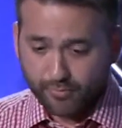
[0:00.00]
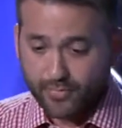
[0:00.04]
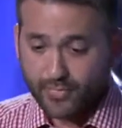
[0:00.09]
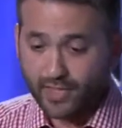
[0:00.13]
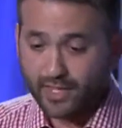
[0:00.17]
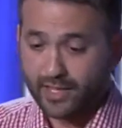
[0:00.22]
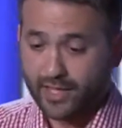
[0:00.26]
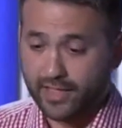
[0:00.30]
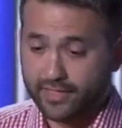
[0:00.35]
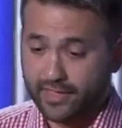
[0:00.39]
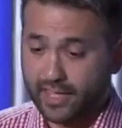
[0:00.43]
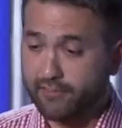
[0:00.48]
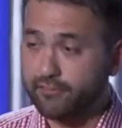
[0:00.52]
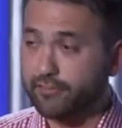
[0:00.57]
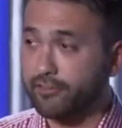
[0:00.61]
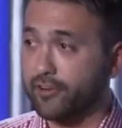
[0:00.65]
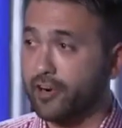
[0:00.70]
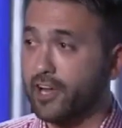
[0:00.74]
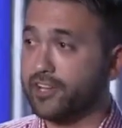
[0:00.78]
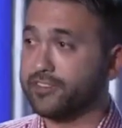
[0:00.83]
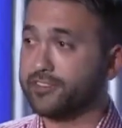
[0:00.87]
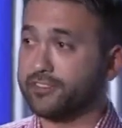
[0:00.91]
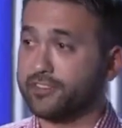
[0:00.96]
And then for
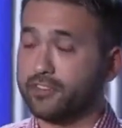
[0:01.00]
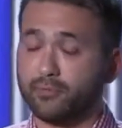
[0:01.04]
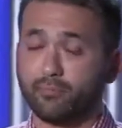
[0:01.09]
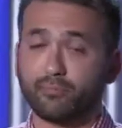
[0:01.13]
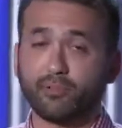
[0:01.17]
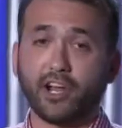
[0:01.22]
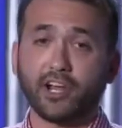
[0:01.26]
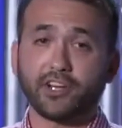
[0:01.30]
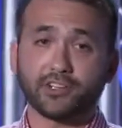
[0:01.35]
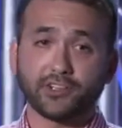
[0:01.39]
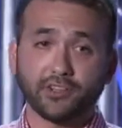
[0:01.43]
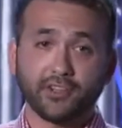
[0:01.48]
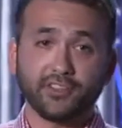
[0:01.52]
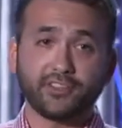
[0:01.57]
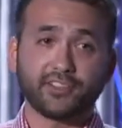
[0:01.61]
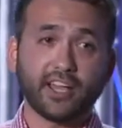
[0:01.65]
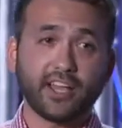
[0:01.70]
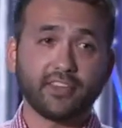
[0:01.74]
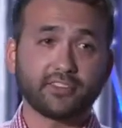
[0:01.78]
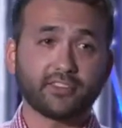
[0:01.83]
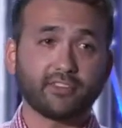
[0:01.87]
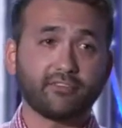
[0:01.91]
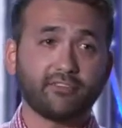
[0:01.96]
us, the pressure
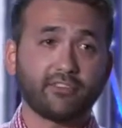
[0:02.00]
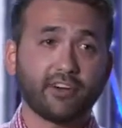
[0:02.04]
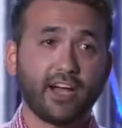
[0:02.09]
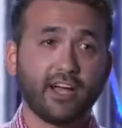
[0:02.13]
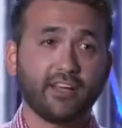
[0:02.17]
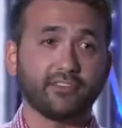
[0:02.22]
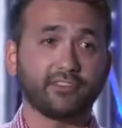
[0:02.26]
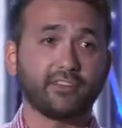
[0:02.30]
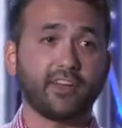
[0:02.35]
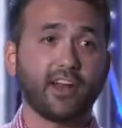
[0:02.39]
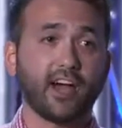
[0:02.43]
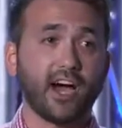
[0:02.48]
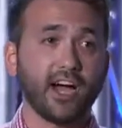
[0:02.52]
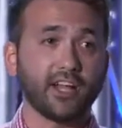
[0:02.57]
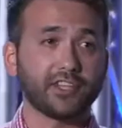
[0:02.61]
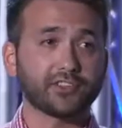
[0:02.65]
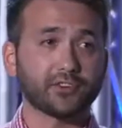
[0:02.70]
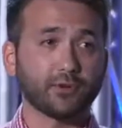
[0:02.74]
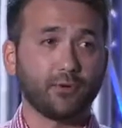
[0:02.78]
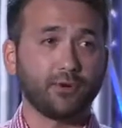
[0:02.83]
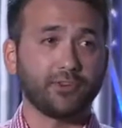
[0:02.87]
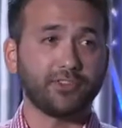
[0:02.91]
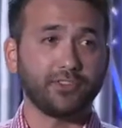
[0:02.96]
intensifies a notch
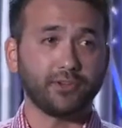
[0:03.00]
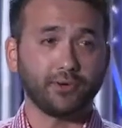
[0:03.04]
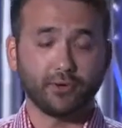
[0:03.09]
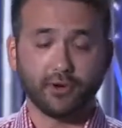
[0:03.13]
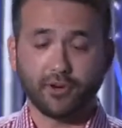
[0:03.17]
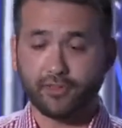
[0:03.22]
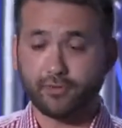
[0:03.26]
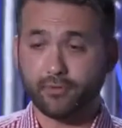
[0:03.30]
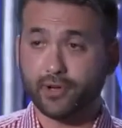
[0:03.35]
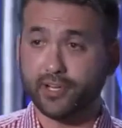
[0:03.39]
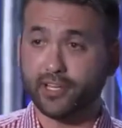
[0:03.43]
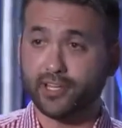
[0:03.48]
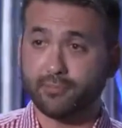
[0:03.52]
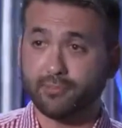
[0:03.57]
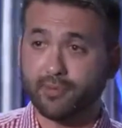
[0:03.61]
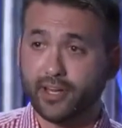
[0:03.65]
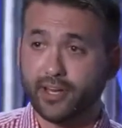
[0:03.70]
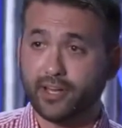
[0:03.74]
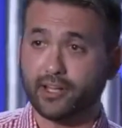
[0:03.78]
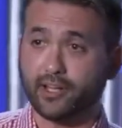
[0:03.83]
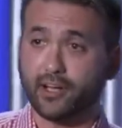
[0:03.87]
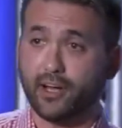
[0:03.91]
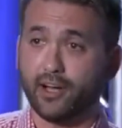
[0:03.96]
or two or three,
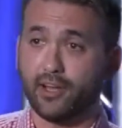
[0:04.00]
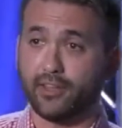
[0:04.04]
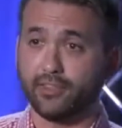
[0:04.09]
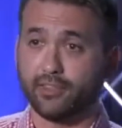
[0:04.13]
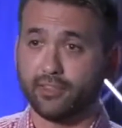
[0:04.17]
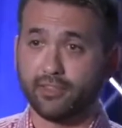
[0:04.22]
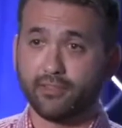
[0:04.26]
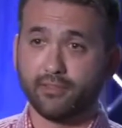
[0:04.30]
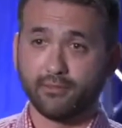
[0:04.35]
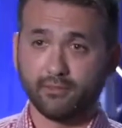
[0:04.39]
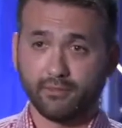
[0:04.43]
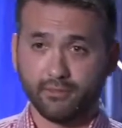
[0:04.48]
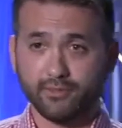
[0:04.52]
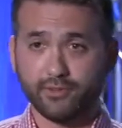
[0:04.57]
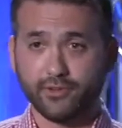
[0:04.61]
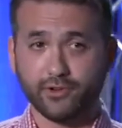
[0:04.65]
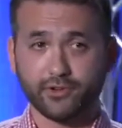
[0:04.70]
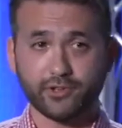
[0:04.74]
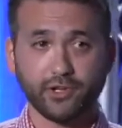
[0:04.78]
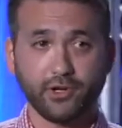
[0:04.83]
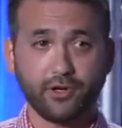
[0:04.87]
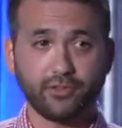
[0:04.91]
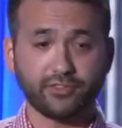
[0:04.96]
depending on your
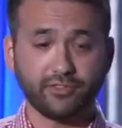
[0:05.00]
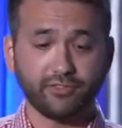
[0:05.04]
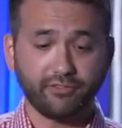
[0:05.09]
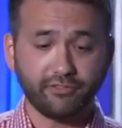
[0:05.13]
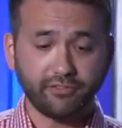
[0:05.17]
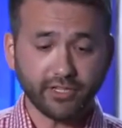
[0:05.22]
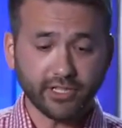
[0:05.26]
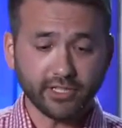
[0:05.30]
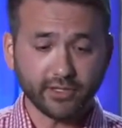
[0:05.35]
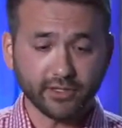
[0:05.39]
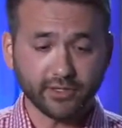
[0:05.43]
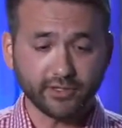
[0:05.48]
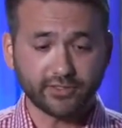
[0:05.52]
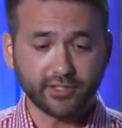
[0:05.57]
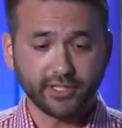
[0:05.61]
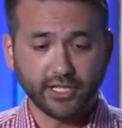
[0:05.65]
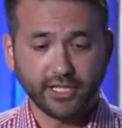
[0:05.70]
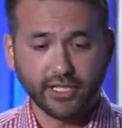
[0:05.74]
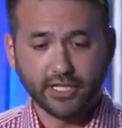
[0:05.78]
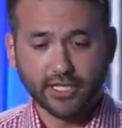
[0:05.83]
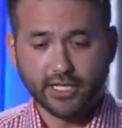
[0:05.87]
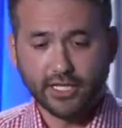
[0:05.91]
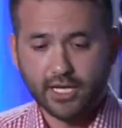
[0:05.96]
chosen field,
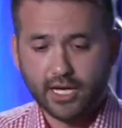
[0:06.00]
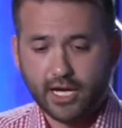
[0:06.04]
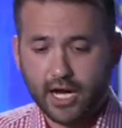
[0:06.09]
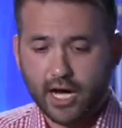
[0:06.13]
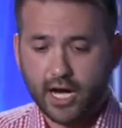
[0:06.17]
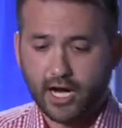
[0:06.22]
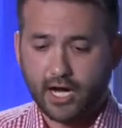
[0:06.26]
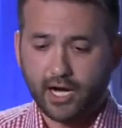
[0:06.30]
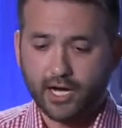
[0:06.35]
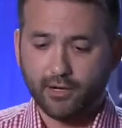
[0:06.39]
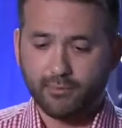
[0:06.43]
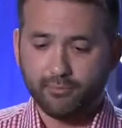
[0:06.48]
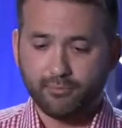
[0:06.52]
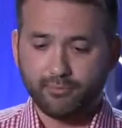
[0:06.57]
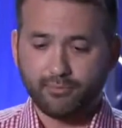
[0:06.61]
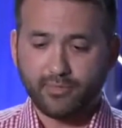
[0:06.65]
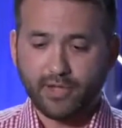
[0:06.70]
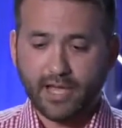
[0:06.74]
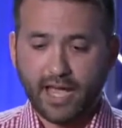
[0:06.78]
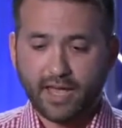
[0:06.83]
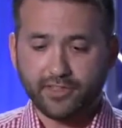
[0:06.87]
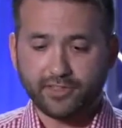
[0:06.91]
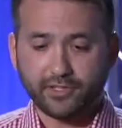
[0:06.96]

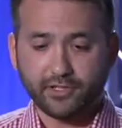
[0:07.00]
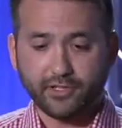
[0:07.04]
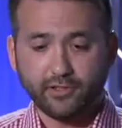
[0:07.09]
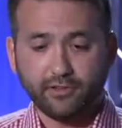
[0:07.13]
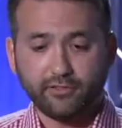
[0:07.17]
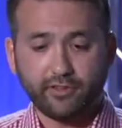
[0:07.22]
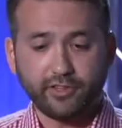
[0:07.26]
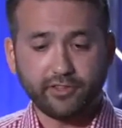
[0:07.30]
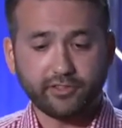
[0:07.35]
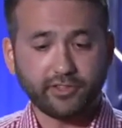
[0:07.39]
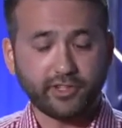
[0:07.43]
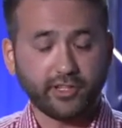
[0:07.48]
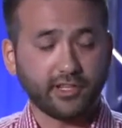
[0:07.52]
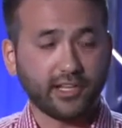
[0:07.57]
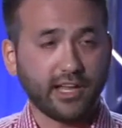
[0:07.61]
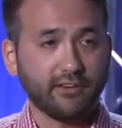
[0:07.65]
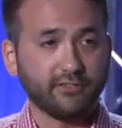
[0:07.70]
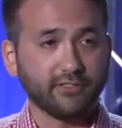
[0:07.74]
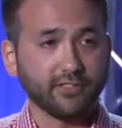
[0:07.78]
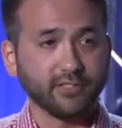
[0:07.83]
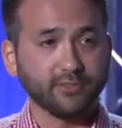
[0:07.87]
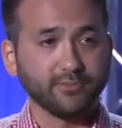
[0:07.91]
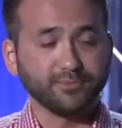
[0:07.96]
at the university
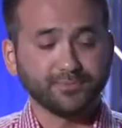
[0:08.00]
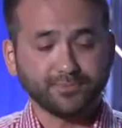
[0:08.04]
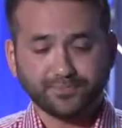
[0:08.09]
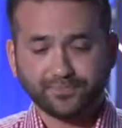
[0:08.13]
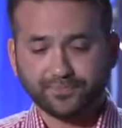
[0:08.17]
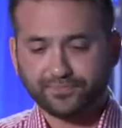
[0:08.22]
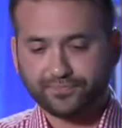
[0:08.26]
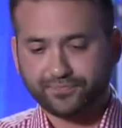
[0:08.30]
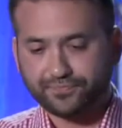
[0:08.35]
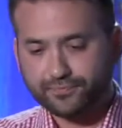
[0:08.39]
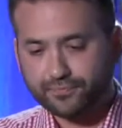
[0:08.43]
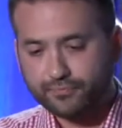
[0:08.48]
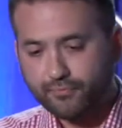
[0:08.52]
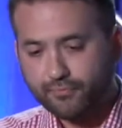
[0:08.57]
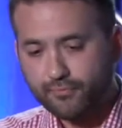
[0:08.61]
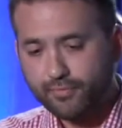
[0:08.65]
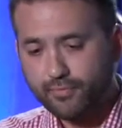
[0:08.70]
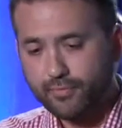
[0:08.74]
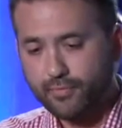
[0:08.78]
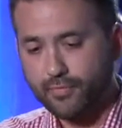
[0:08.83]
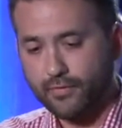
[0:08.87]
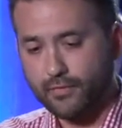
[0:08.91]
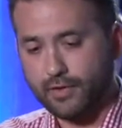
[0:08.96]
level.
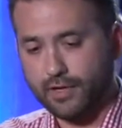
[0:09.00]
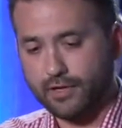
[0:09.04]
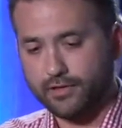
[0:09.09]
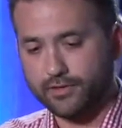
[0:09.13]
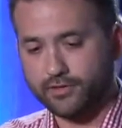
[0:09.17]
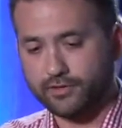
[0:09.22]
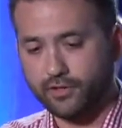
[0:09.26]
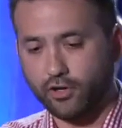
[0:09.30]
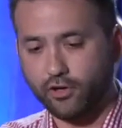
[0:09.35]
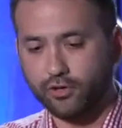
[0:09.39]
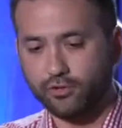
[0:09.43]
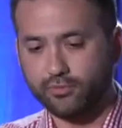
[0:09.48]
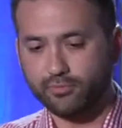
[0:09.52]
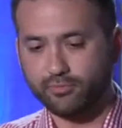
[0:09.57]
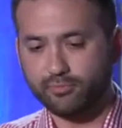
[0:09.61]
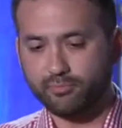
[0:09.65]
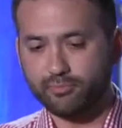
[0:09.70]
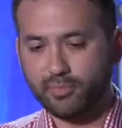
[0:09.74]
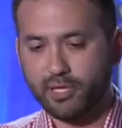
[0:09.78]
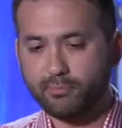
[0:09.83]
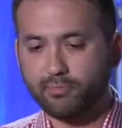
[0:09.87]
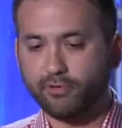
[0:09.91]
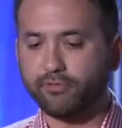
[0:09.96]
So
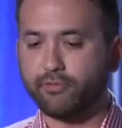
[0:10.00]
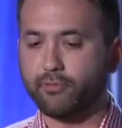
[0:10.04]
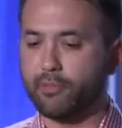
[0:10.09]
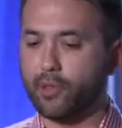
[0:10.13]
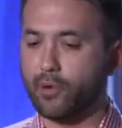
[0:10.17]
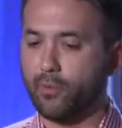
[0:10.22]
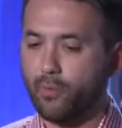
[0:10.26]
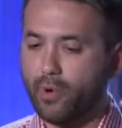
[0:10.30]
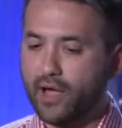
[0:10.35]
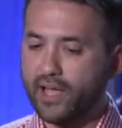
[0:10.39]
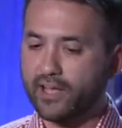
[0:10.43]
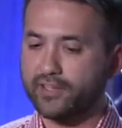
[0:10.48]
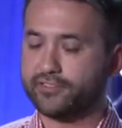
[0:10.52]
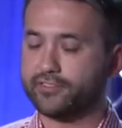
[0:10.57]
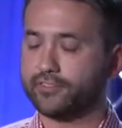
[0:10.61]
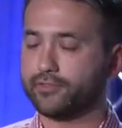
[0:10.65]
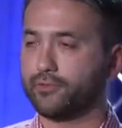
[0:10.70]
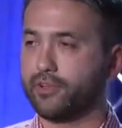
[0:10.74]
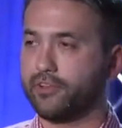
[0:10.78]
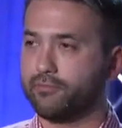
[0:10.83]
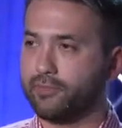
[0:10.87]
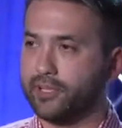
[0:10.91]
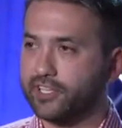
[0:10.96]
people from the West,
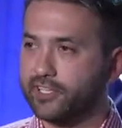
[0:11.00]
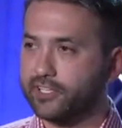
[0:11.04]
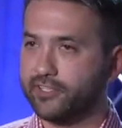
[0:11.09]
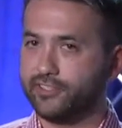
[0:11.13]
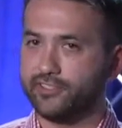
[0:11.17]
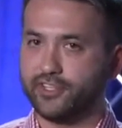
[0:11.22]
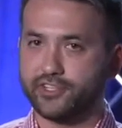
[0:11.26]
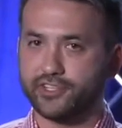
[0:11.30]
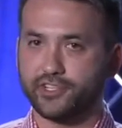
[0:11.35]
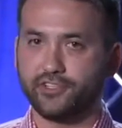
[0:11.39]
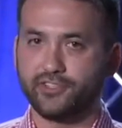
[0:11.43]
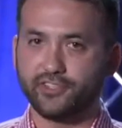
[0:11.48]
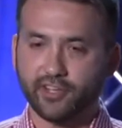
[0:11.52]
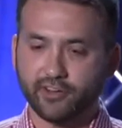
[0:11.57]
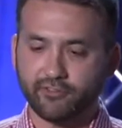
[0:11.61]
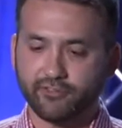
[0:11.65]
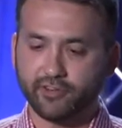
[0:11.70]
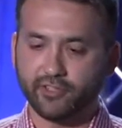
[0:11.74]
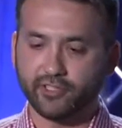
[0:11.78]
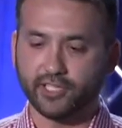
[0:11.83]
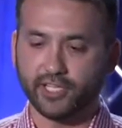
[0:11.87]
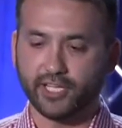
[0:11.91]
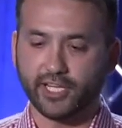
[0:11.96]
we've been conditioned
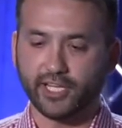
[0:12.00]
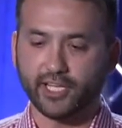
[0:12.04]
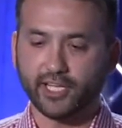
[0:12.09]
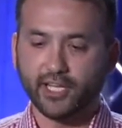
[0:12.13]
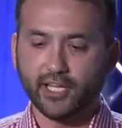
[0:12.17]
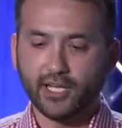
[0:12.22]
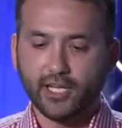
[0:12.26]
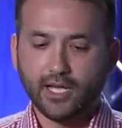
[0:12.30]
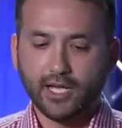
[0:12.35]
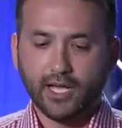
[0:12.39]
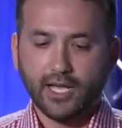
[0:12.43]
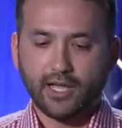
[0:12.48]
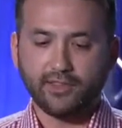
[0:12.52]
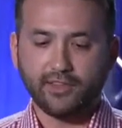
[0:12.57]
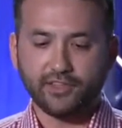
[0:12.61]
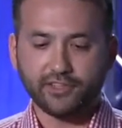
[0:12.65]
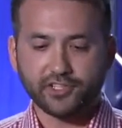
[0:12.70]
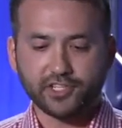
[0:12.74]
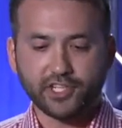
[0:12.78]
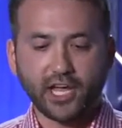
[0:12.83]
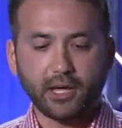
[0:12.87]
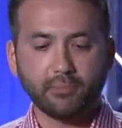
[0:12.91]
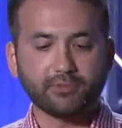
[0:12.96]
differently, and this
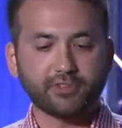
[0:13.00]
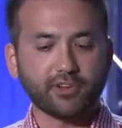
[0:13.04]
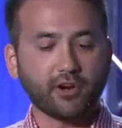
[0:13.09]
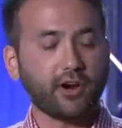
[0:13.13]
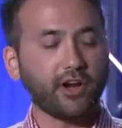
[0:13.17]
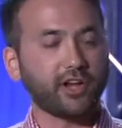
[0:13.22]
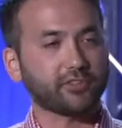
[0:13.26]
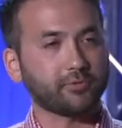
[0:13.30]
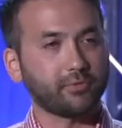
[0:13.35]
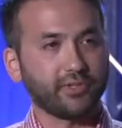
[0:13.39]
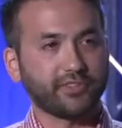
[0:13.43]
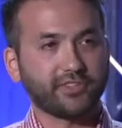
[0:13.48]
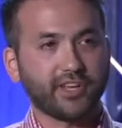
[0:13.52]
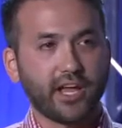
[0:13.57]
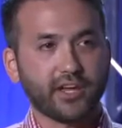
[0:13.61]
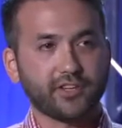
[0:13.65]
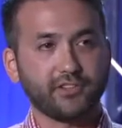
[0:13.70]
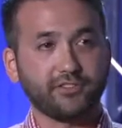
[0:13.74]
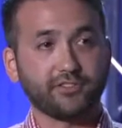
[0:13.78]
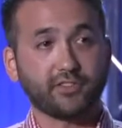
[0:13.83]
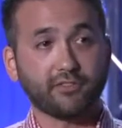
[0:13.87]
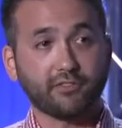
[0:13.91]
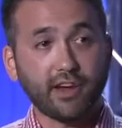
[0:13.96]
shapes our
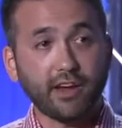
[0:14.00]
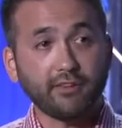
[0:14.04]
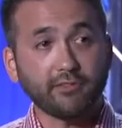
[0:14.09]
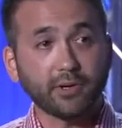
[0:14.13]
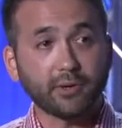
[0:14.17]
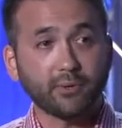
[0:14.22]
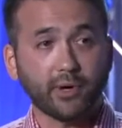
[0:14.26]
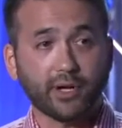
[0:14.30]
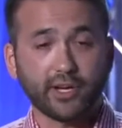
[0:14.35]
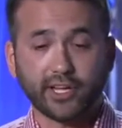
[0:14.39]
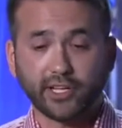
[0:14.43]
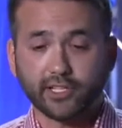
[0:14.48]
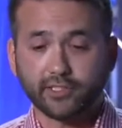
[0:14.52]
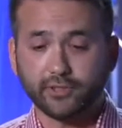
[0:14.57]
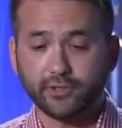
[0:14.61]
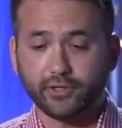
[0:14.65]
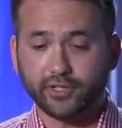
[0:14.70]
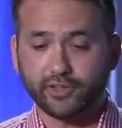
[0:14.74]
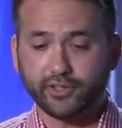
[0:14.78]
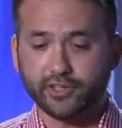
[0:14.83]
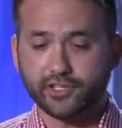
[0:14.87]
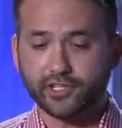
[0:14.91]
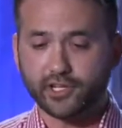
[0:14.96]
expectations of everyone,
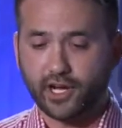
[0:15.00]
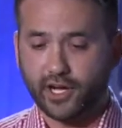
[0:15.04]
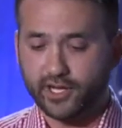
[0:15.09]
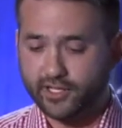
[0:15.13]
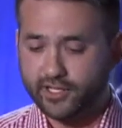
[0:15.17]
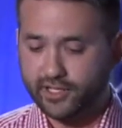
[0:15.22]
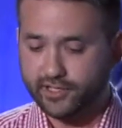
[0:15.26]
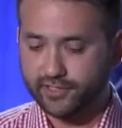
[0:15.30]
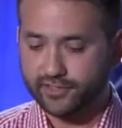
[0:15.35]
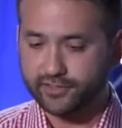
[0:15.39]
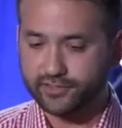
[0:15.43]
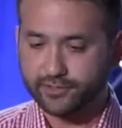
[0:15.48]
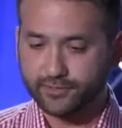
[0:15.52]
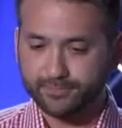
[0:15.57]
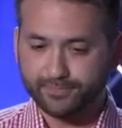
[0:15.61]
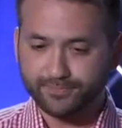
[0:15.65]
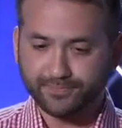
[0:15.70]
including the Chinese.